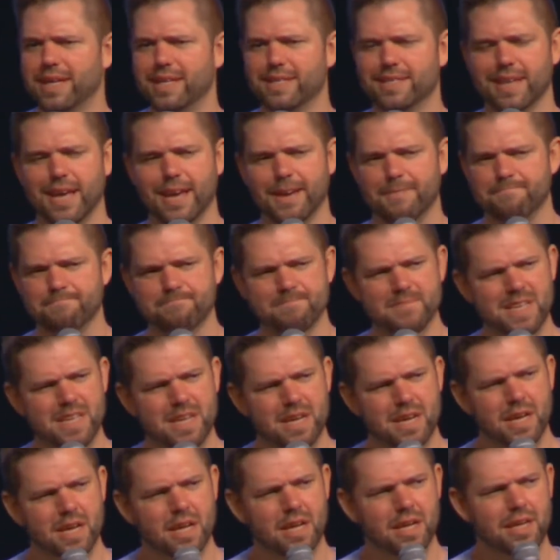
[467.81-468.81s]
He's like,
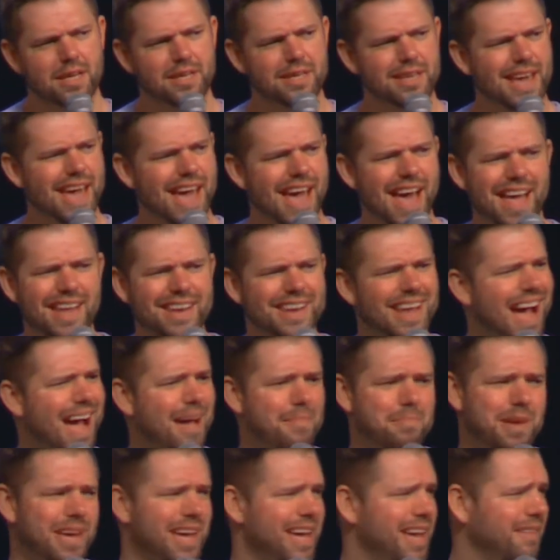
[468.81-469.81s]
yeah,
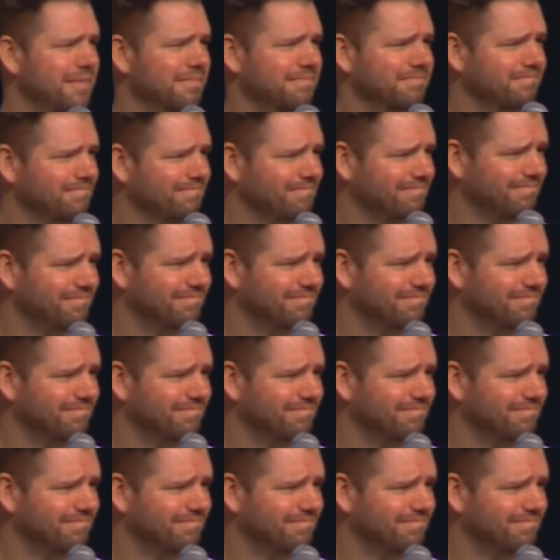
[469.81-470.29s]
not me.